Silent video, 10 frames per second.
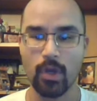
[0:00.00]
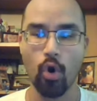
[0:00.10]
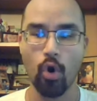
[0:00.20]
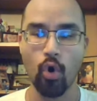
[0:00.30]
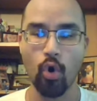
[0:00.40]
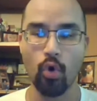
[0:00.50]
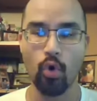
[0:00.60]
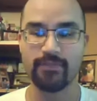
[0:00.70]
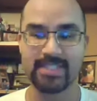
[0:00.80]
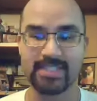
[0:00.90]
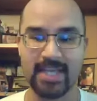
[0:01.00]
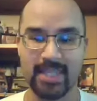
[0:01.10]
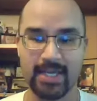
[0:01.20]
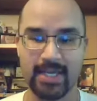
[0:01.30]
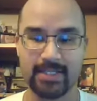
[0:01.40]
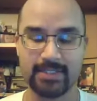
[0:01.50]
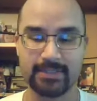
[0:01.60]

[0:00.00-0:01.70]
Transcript: o frazada.